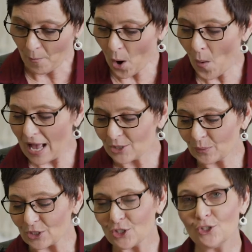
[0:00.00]

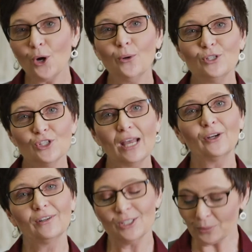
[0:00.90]
Boaz was so
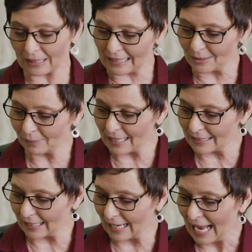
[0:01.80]
generous with his
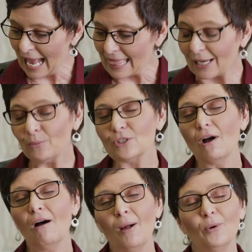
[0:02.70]
blessing that it was
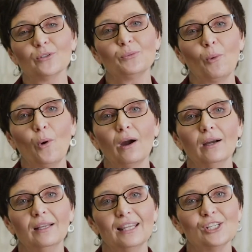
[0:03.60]
almost
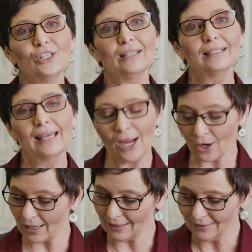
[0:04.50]
more than she could
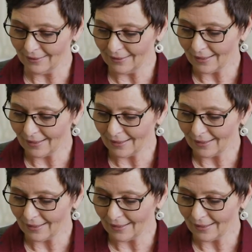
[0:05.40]
carry.